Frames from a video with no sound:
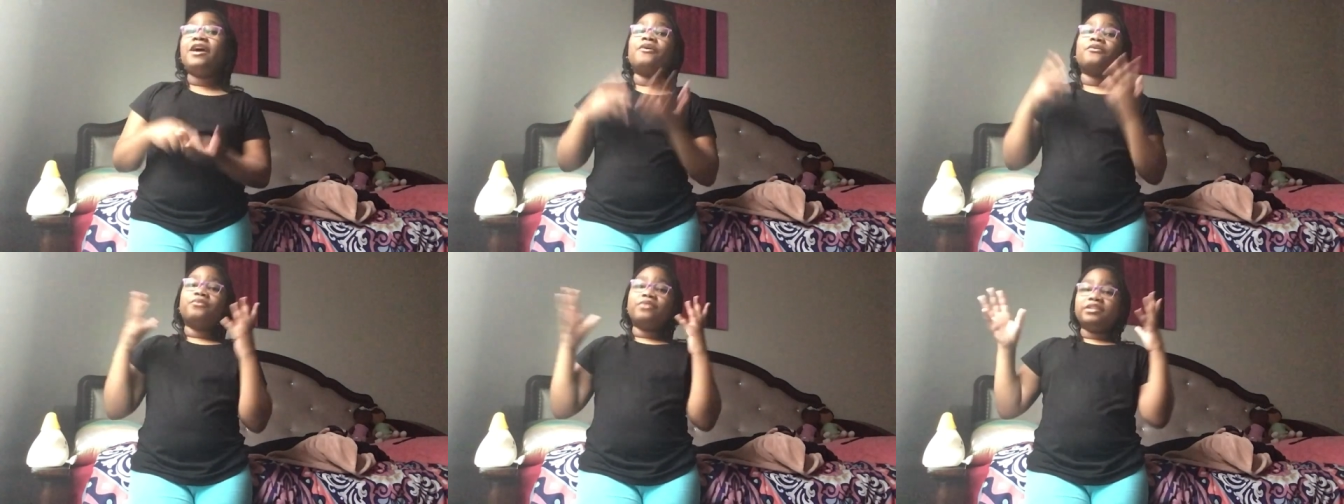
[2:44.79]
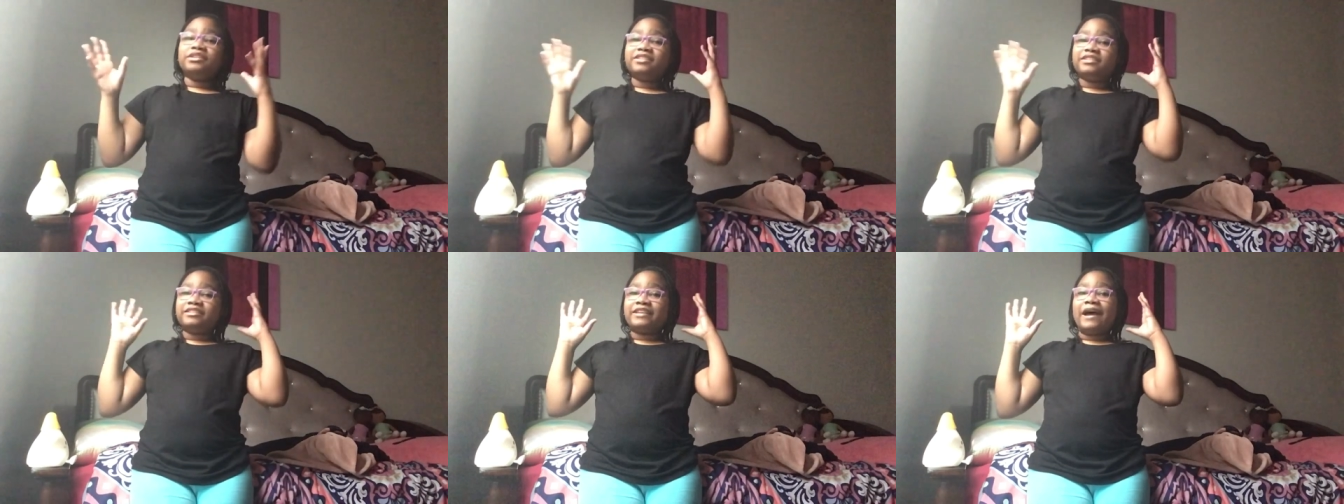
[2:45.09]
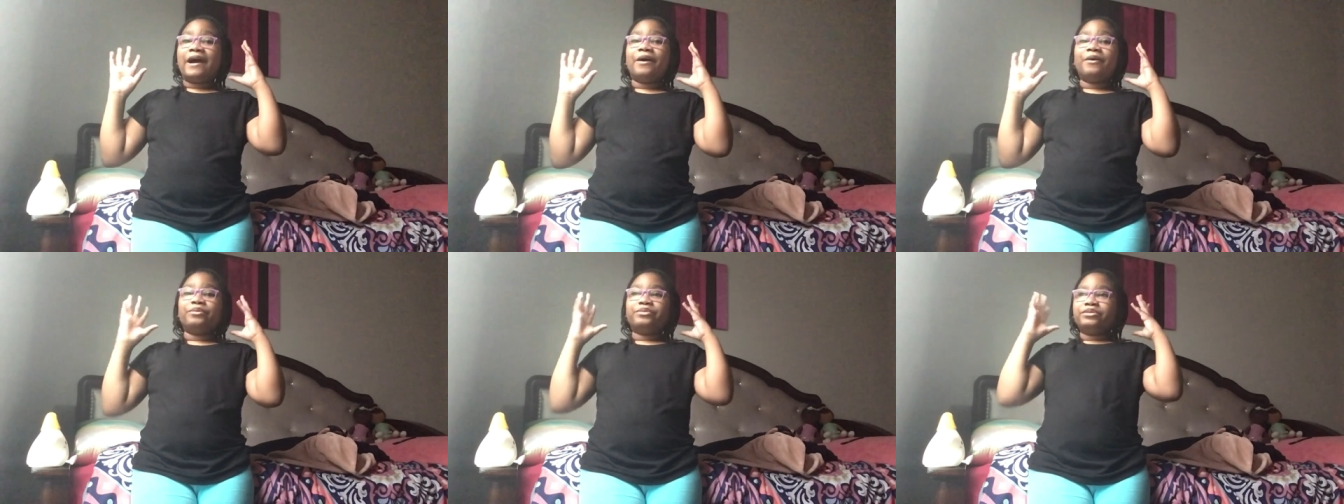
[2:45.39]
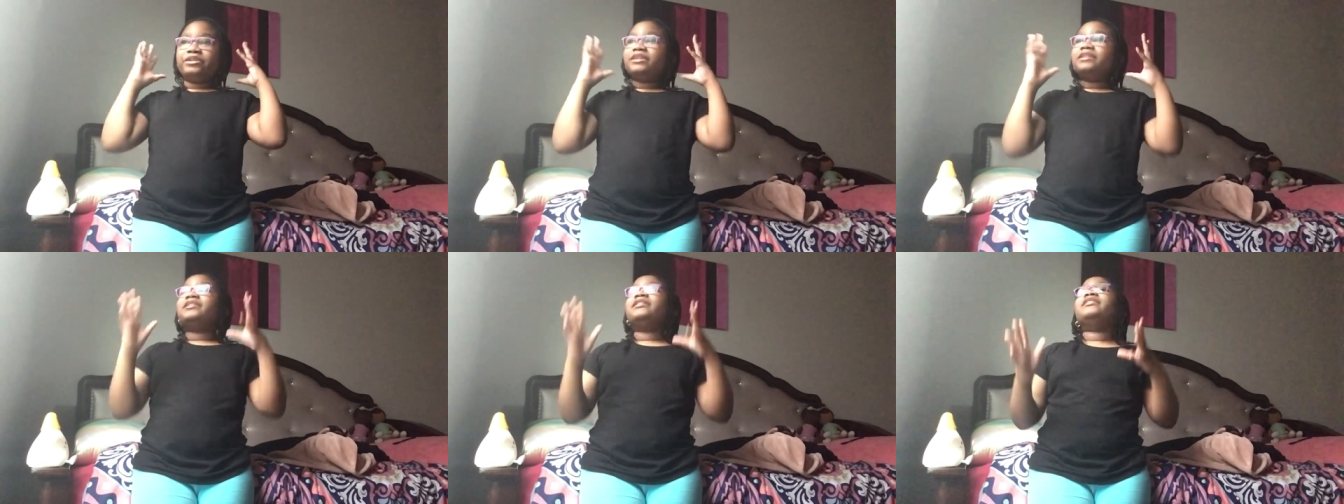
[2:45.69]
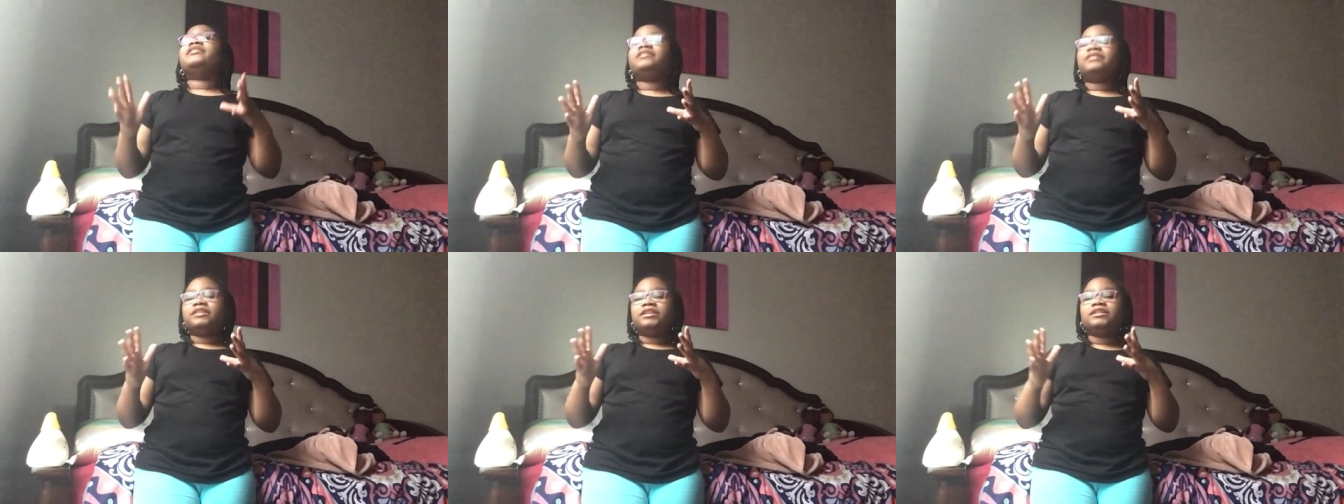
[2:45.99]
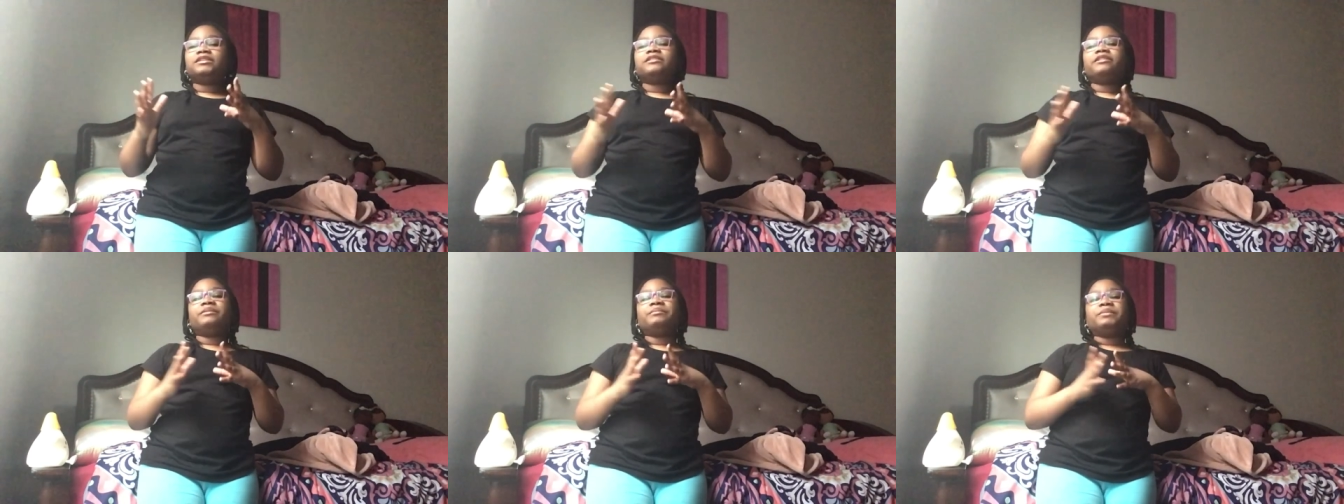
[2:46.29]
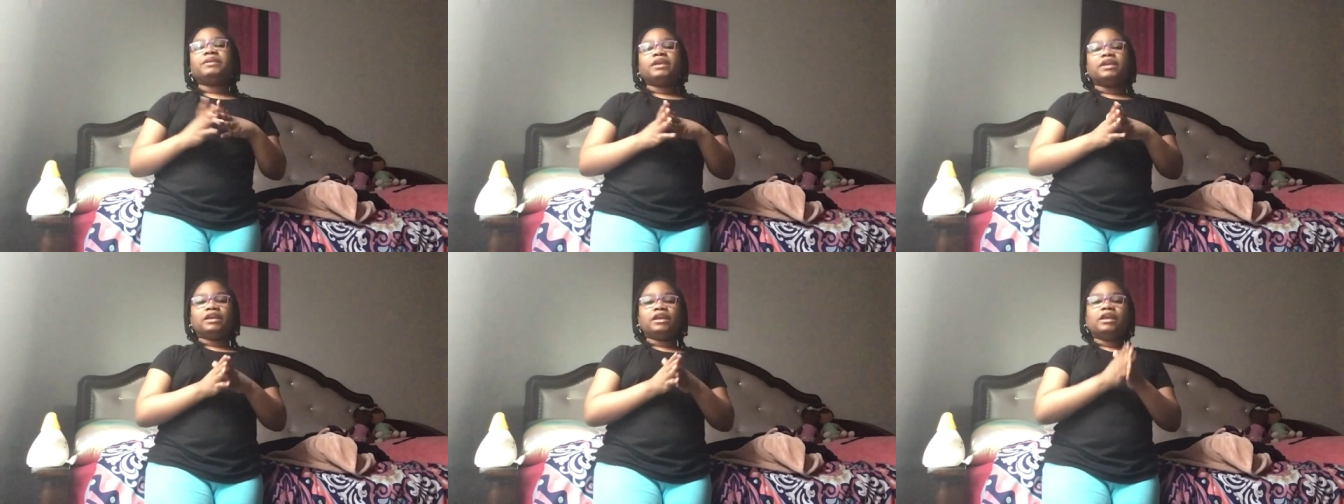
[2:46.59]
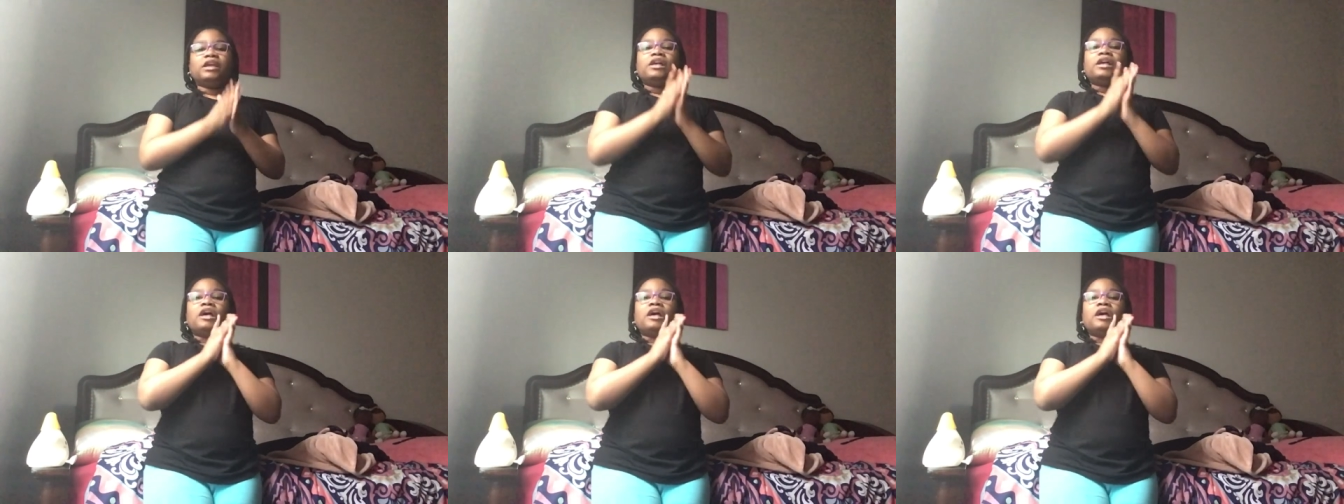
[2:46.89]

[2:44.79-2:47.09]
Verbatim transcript: which sound delicious to me.